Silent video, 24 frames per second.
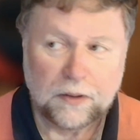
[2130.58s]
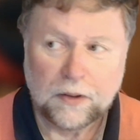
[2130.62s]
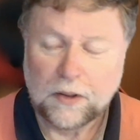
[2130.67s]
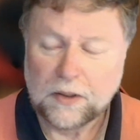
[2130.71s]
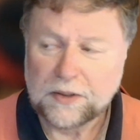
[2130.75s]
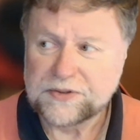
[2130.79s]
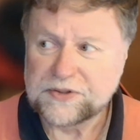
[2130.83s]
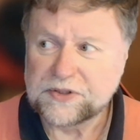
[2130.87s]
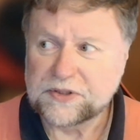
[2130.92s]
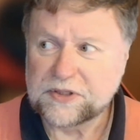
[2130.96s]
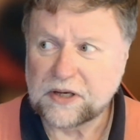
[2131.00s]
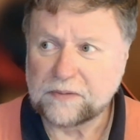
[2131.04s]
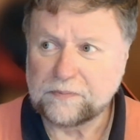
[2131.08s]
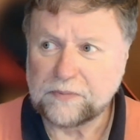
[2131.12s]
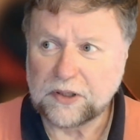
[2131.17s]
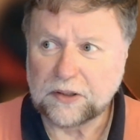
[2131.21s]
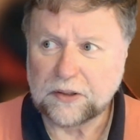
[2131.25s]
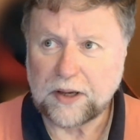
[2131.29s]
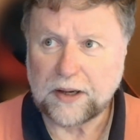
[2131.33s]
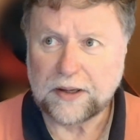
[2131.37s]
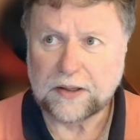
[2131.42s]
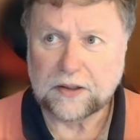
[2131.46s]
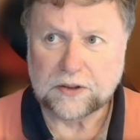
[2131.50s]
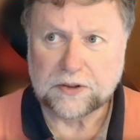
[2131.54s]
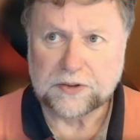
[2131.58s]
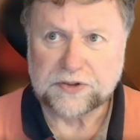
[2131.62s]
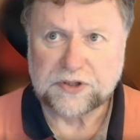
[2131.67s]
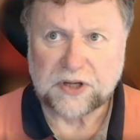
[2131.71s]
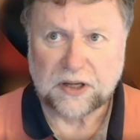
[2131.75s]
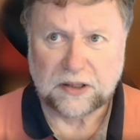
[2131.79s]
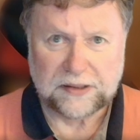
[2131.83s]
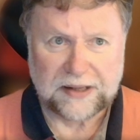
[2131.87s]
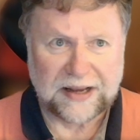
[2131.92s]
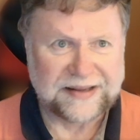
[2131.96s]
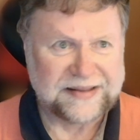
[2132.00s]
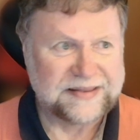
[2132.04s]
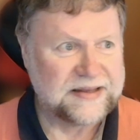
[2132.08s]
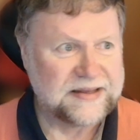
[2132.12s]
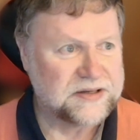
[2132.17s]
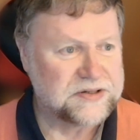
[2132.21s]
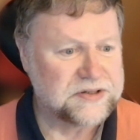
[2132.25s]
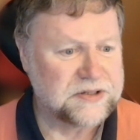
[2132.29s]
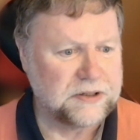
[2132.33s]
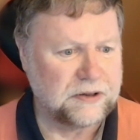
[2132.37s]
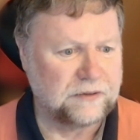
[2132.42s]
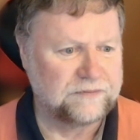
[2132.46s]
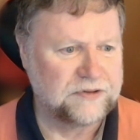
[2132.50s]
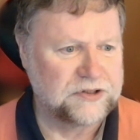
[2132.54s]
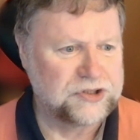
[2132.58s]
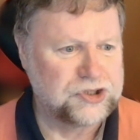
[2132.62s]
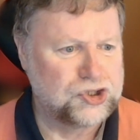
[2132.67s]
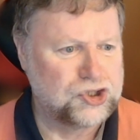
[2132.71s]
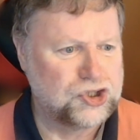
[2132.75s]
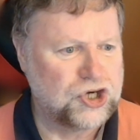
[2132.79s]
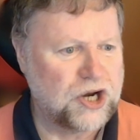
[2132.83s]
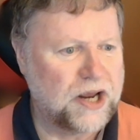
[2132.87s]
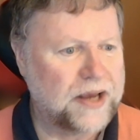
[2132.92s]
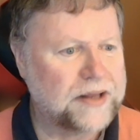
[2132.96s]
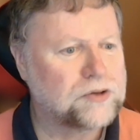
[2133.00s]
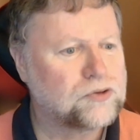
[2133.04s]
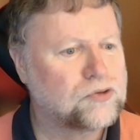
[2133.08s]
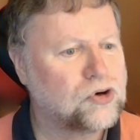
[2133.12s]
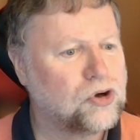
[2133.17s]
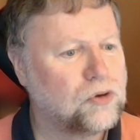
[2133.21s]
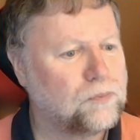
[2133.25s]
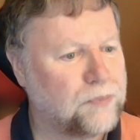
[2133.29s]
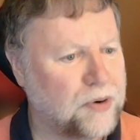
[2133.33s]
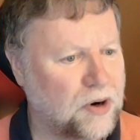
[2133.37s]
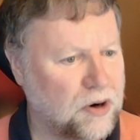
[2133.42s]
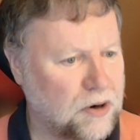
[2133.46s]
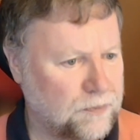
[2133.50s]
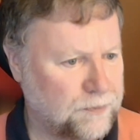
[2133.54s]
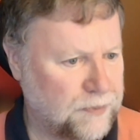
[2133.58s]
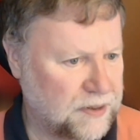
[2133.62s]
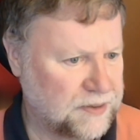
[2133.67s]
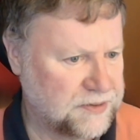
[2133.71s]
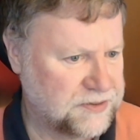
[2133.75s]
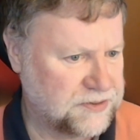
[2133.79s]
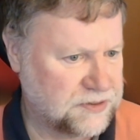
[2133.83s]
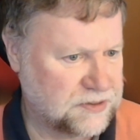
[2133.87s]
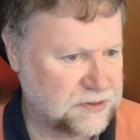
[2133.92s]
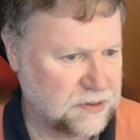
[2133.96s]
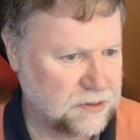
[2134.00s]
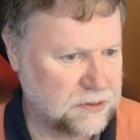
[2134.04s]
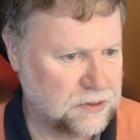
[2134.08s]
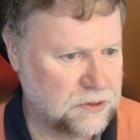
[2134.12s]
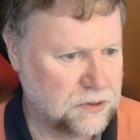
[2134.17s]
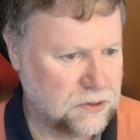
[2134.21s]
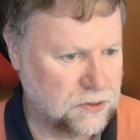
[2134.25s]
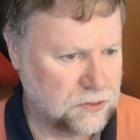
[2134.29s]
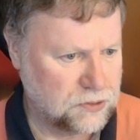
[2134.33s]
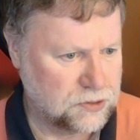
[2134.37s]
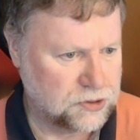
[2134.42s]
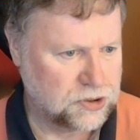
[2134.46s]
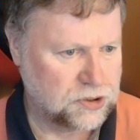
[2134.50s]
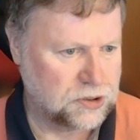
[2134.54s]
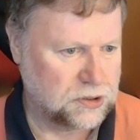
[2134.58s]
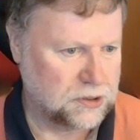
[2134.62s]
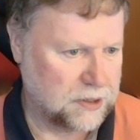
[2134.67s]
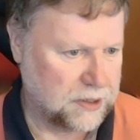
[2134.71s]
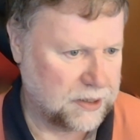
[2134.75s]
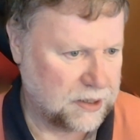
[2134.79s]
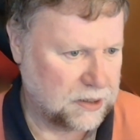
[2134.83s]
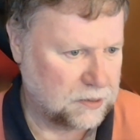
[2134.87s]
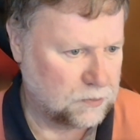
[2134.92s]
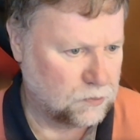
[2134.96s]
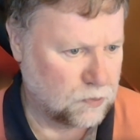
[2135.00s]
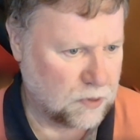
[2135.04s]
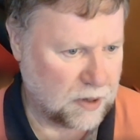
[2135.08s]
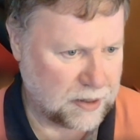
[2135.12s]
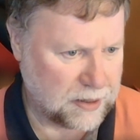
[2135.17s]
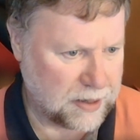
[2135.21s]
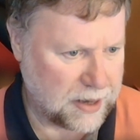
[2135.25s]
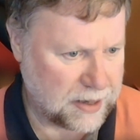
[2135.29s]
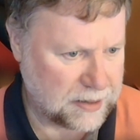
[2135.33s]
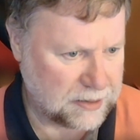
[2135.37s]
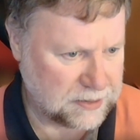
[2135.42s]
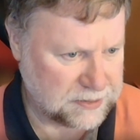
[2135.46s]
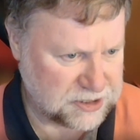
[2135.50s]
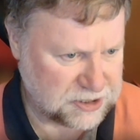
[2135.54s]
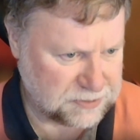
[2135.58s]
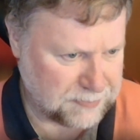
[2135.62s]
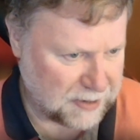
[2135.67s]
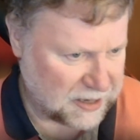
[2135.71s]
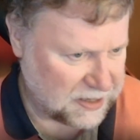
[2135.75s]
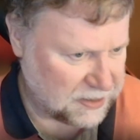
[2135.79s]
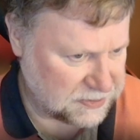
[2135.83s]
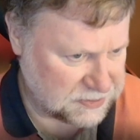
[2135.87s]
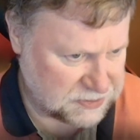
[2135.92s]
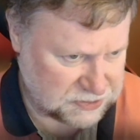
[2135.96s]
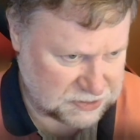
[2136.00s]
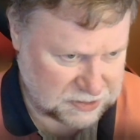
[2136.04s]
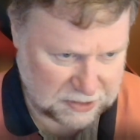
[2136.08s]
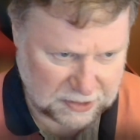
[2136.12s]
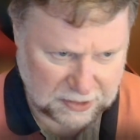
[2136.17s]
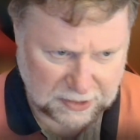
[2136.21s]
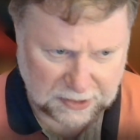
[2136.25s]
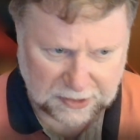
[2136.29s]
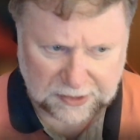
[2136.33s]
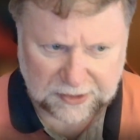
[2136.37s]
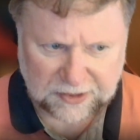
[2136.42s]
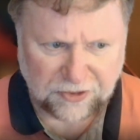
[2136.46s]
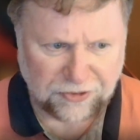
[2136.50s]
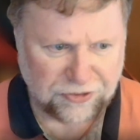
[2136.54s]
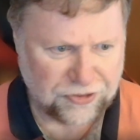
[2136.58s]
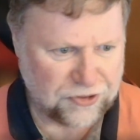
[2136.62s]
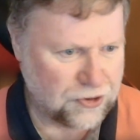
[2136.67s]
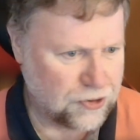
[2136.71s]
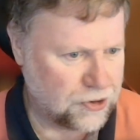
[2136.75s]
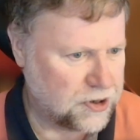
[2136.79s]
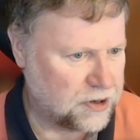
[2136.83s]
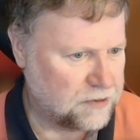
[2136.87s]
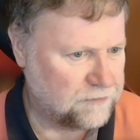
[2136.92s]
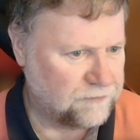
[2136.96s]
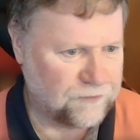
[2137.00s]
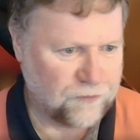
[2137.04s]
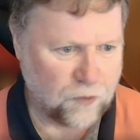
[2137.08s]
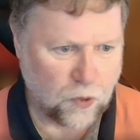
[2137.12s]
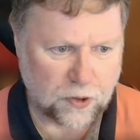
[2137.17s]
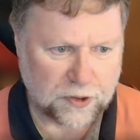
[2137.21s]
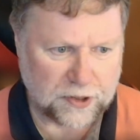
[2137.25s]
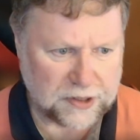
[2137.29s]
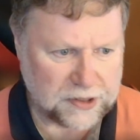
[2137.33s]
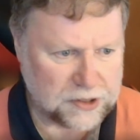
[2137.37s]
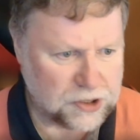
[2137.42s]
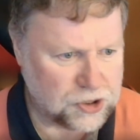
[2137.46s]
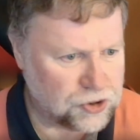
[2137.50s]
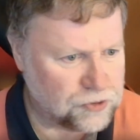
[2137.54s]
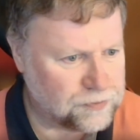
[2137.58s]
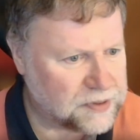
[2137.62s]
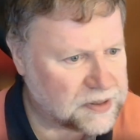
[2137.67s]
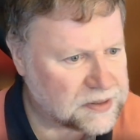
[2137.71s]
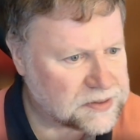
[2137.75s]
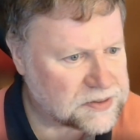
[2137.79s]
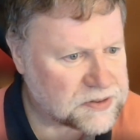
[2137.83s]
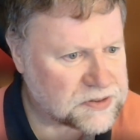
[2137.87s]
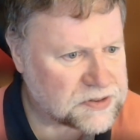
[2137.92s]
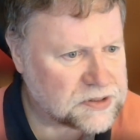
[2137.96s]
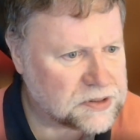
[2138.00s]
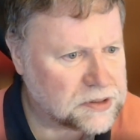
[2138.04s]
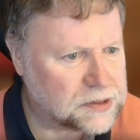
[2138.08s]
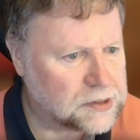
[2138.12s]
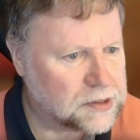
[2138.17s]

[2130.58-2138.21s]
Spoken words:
Simulators like this of a general purpose usually run out of space, 30, 40 qubits.